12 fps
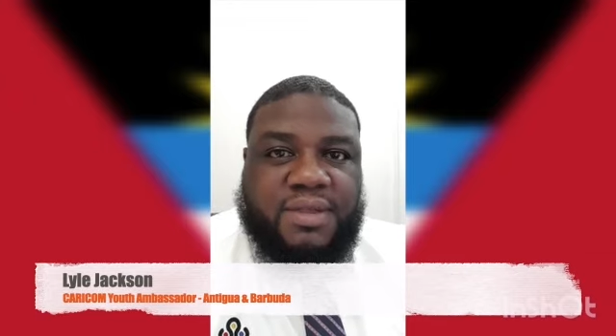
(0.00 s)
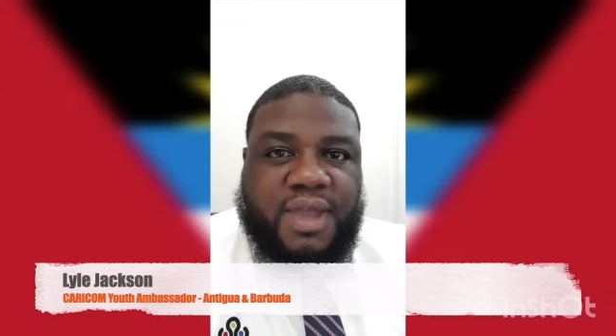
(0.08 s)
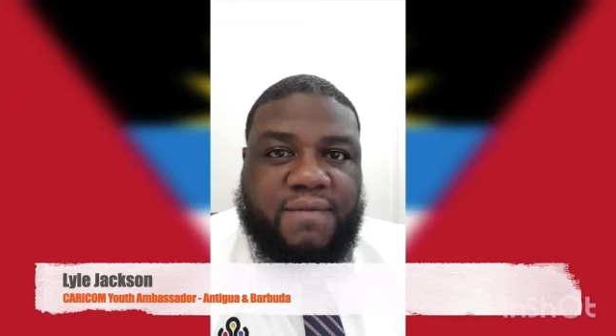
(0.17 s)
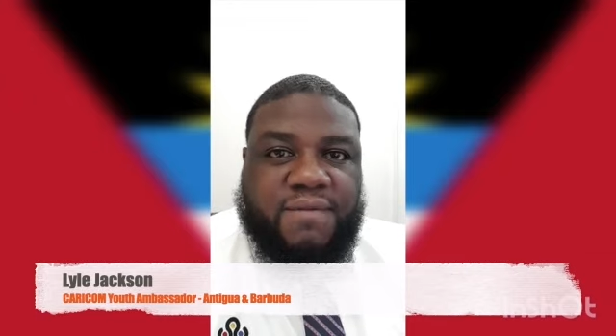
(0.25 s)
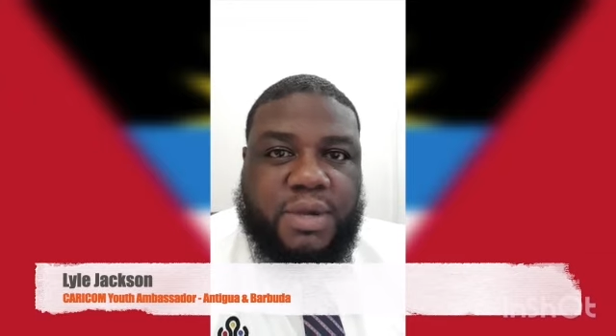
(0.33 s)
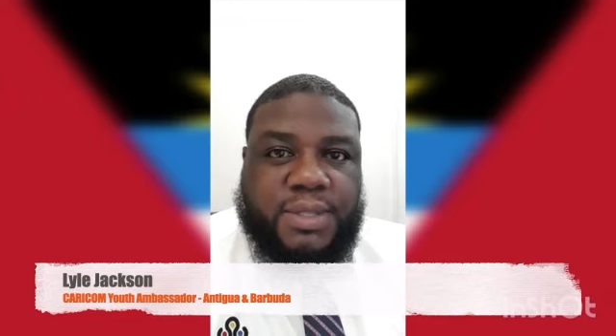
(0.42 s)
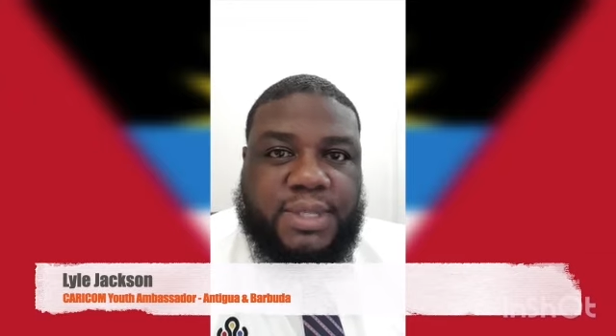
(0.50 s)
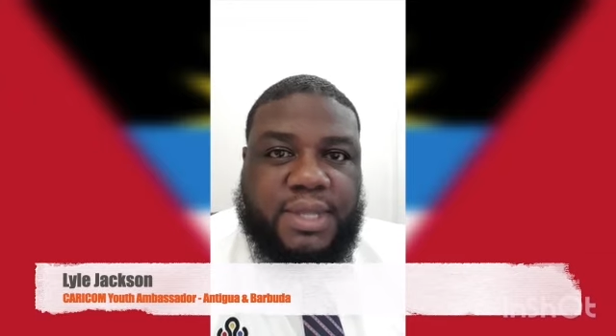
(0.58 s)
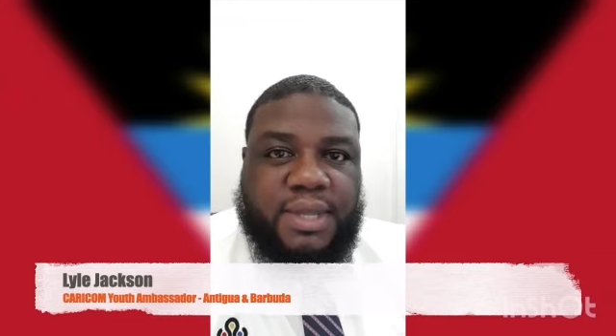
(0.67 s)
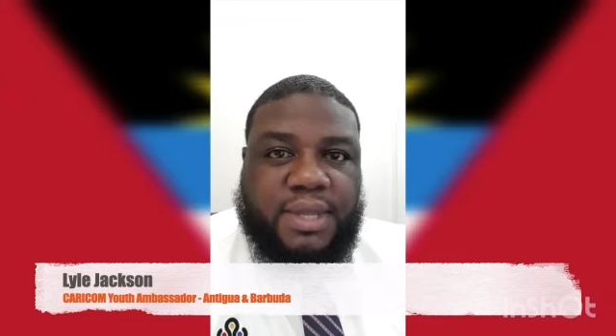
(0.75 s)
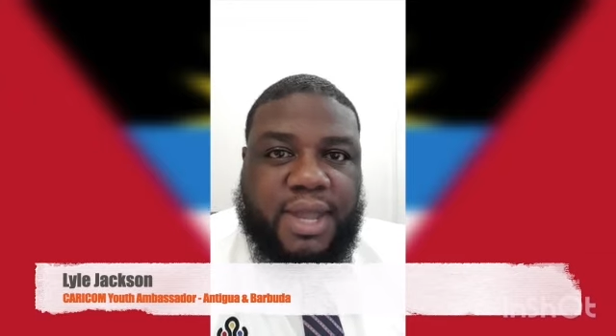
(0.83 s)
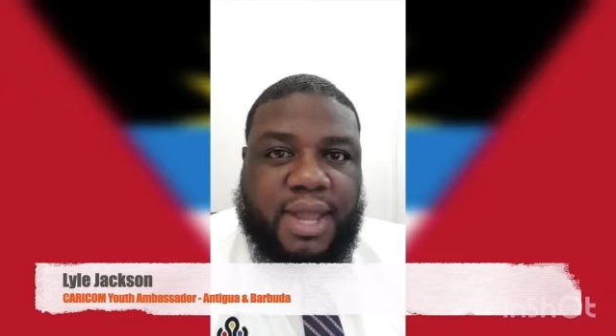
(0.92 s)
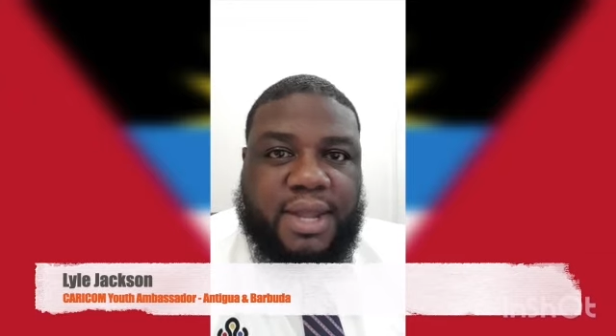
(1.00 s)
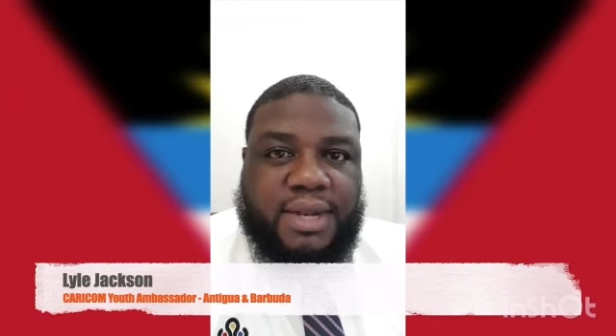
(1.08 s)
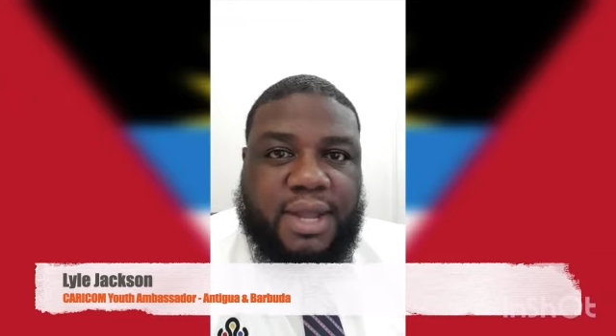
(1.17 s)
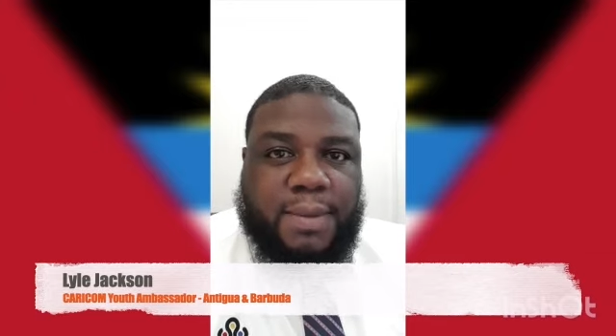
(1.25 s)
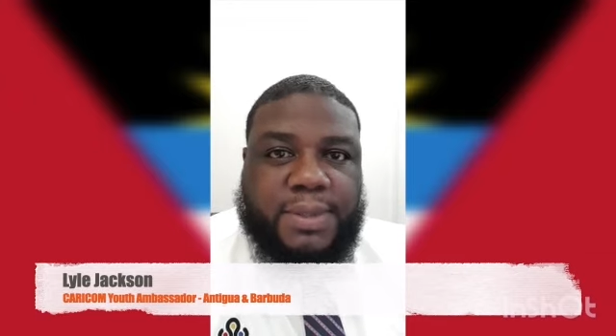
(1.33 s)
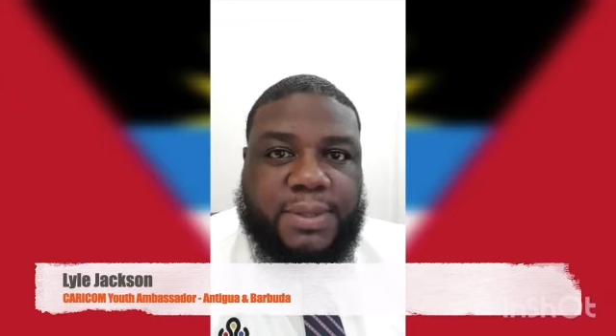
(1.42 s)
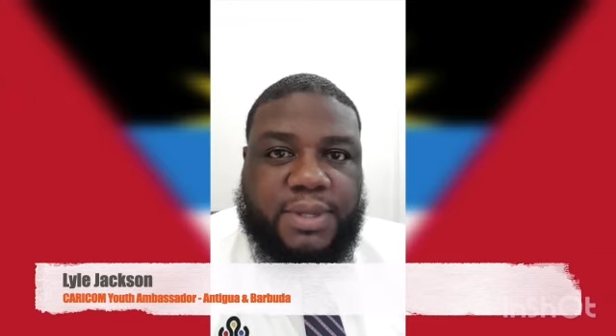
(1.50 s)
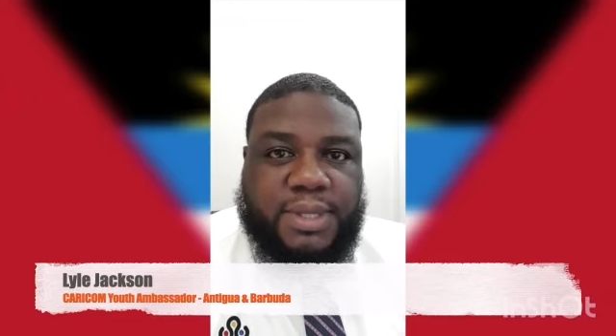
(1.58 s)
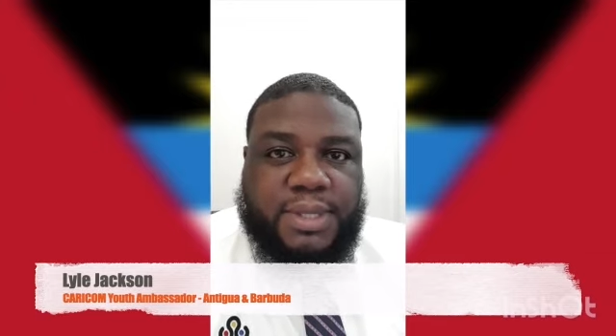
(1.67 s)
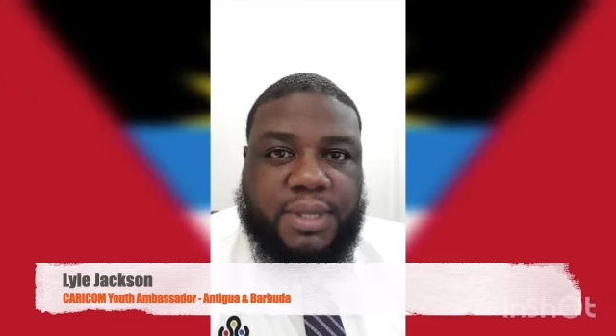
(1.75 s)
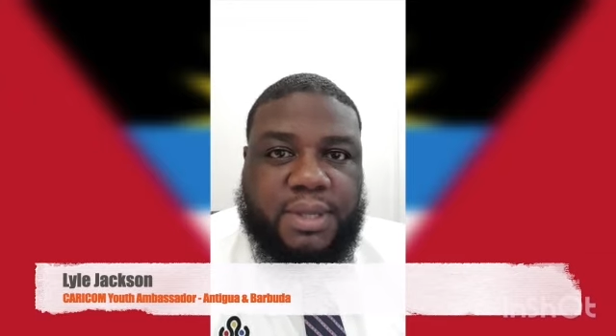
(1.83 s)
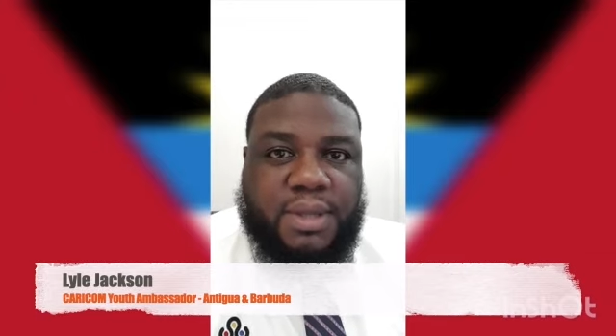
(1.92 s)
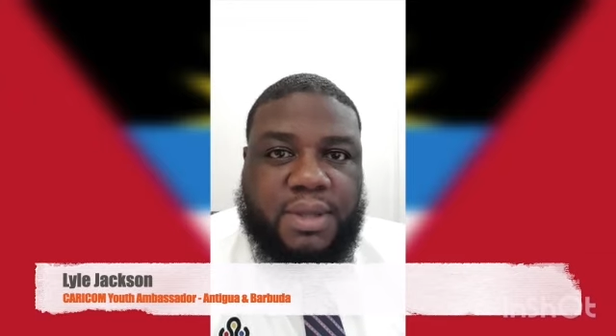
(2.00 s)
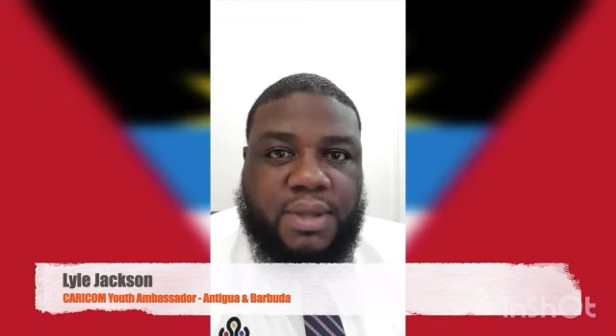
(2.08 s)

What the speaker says: diversity, and opportunity.